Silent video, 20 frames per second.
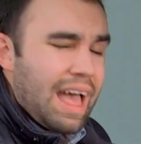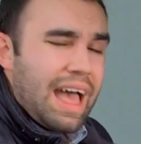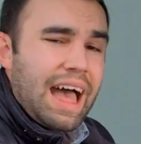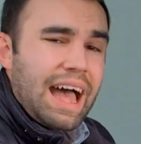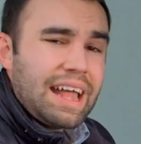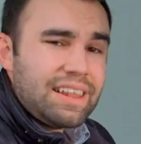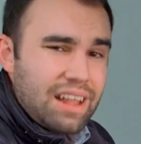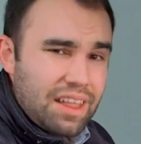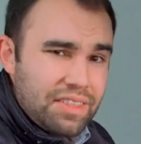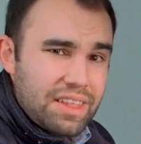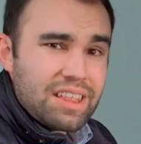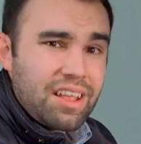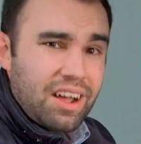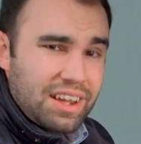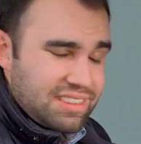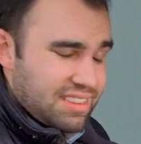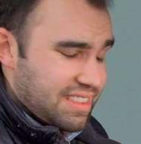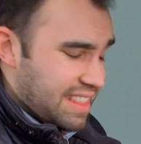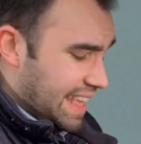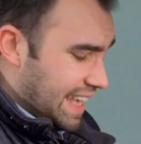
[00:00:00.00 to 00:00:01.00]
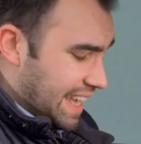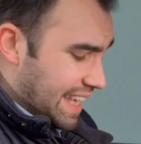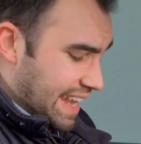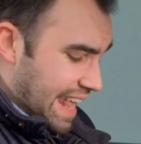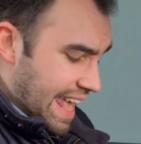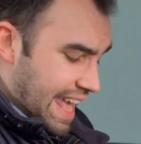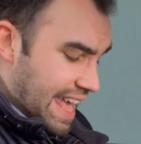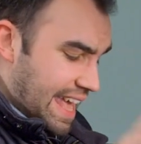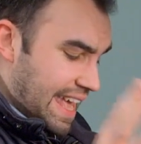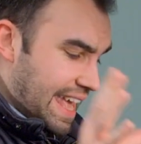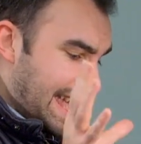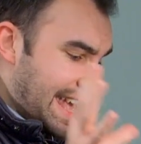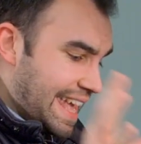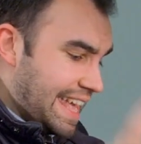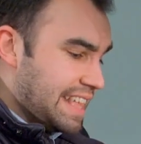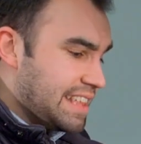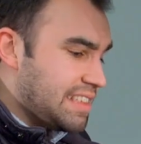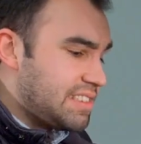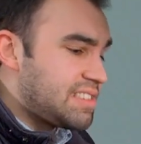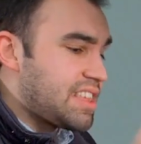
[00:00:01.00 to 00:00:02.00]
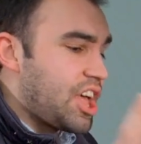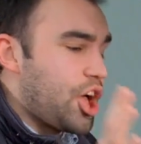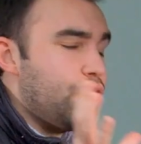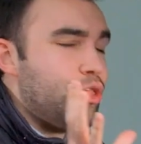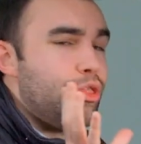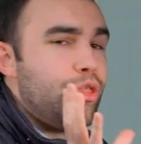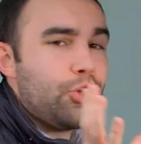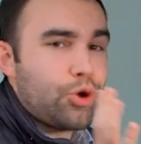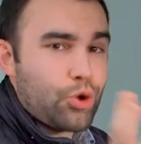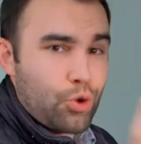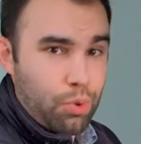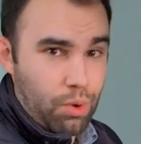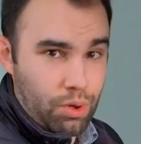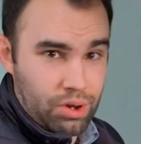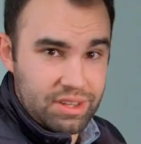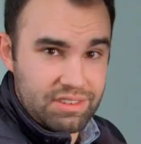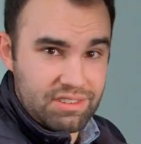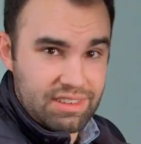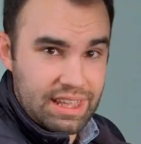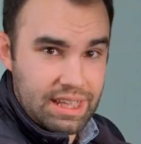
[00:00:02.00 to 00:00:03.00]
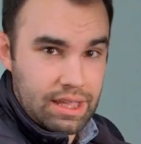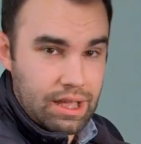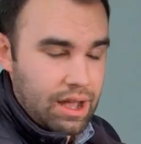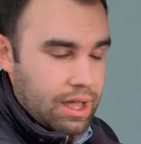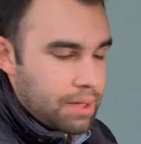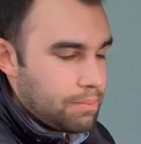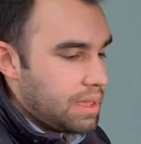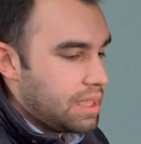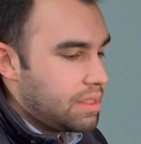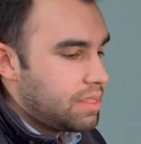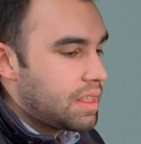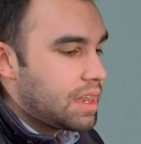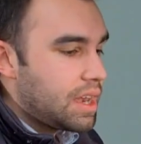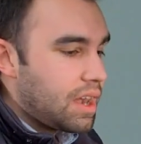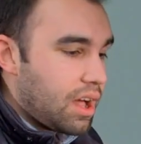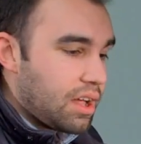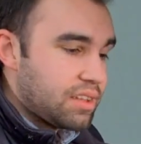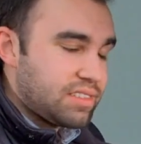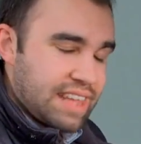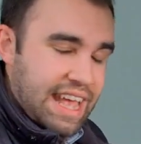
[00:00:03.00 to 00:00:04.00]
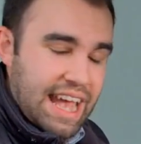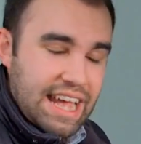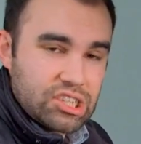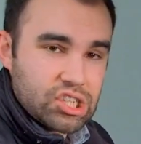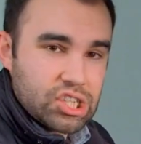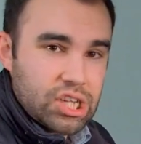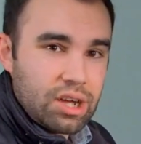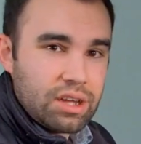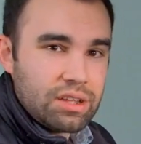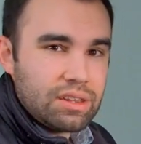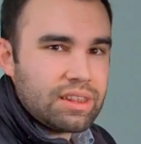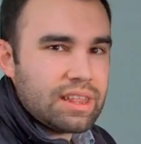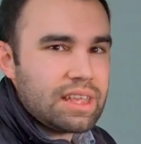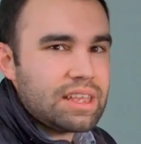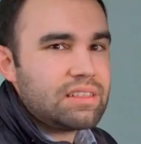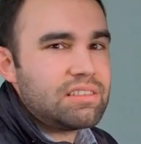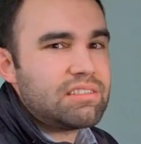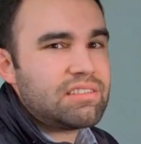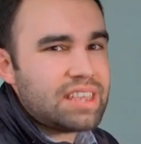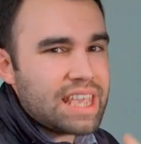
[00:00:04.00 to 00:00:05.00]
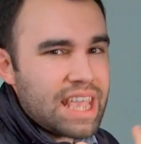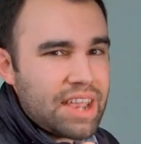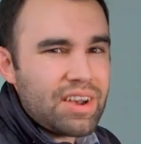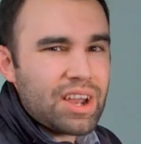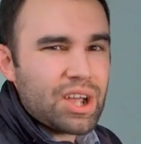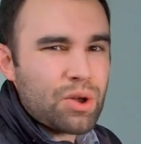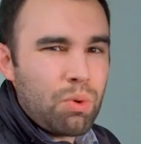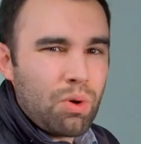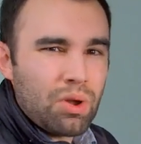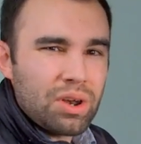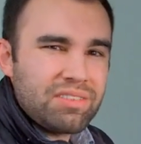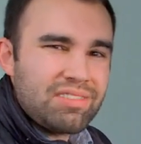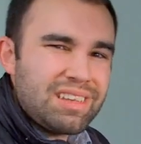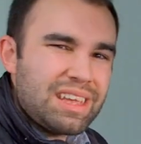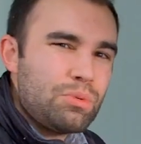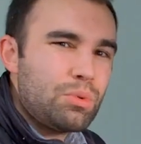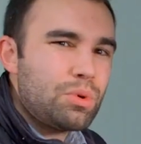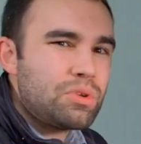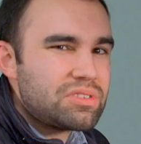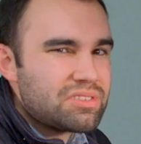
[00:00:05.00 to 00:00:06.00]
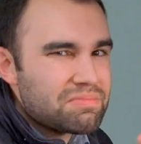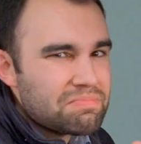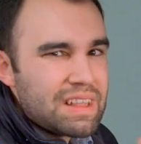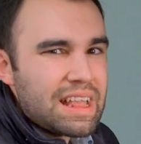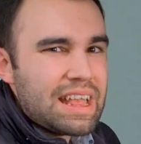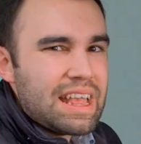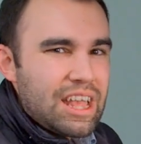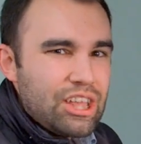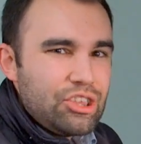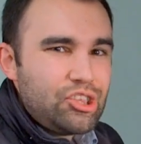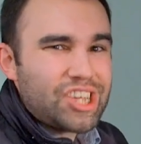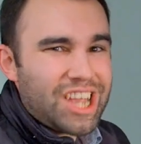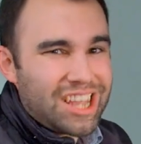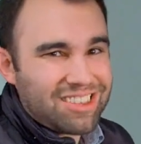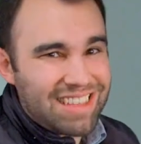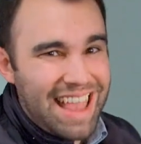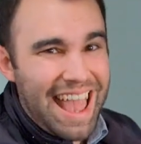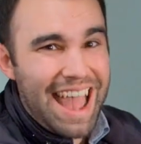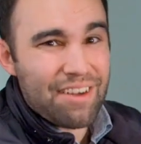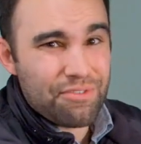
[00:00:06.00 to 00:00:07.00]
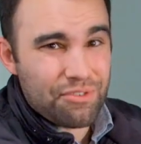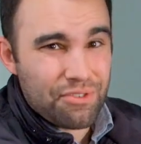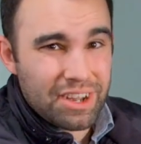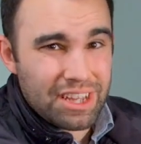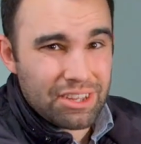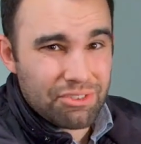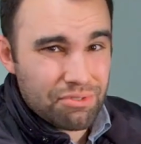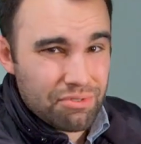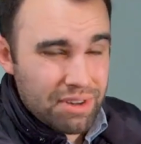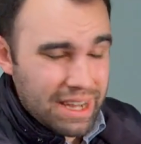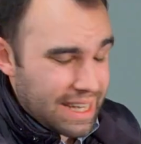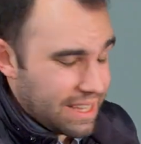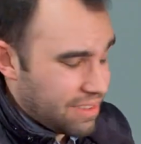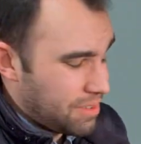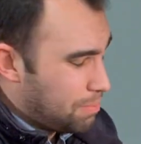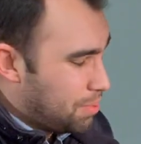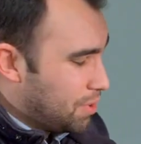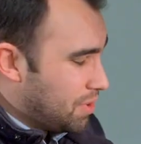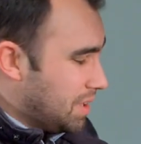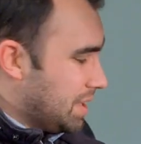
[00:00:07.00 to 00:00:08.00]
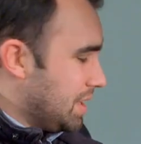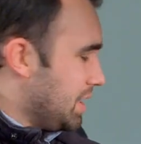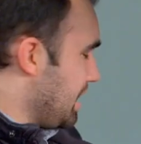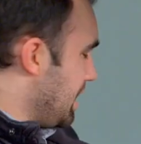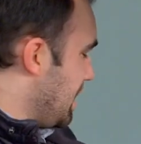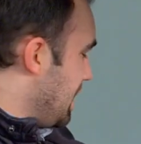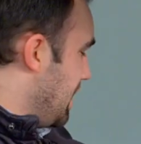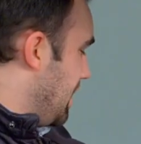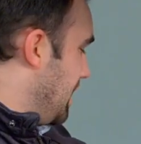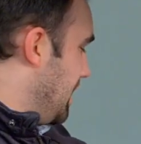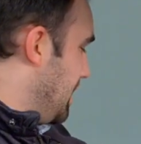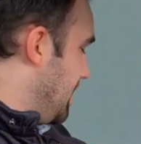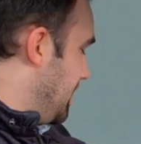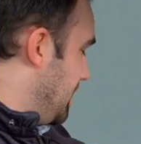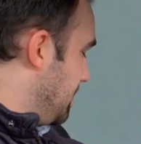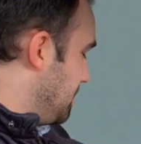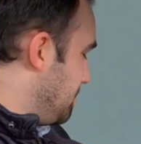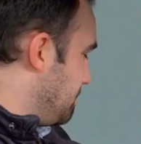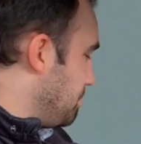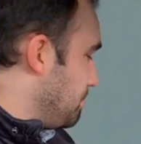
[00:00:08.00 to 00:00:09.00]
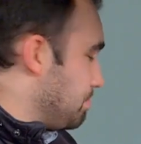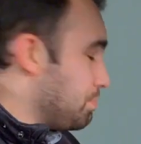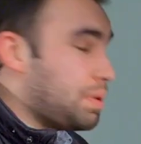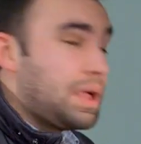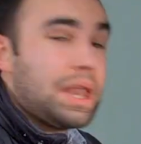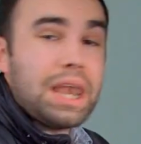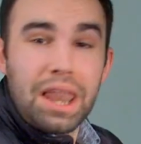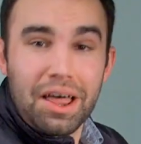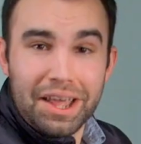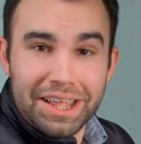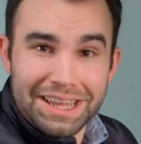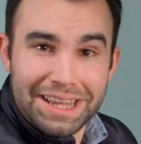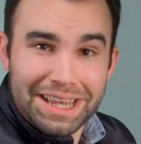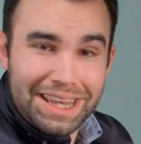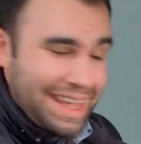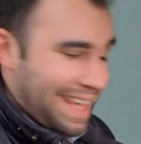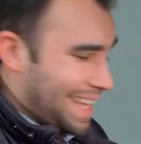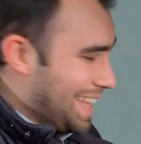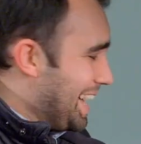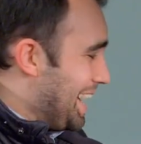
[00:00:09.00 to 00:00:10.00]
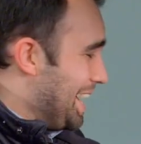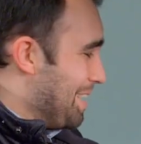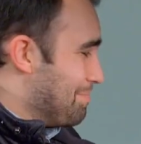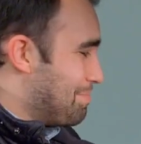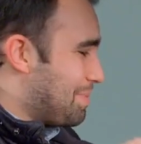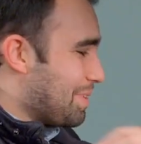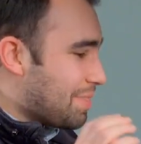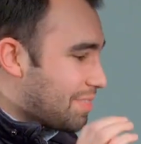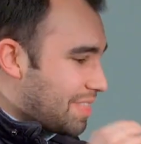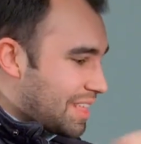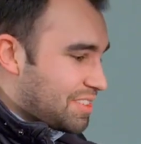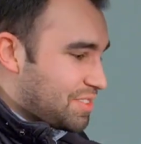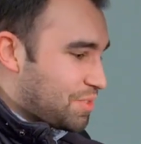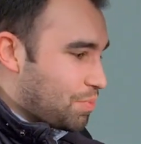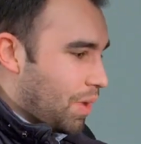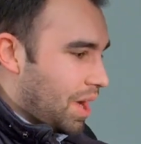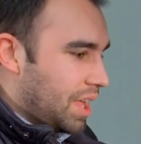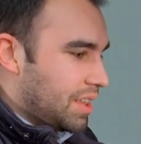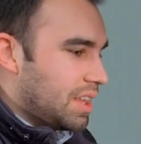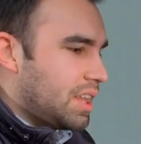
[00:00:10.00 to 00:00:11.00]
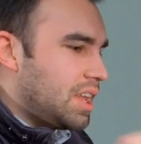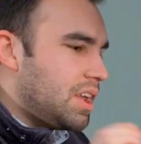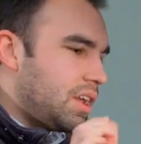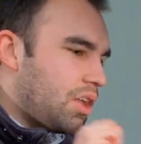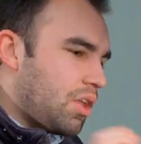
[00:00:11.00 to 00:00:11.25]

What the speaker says: Another nice thing in here is the quality. I mean, the last Qashqai, the interior quality was just average, really, to put it politely, but this one,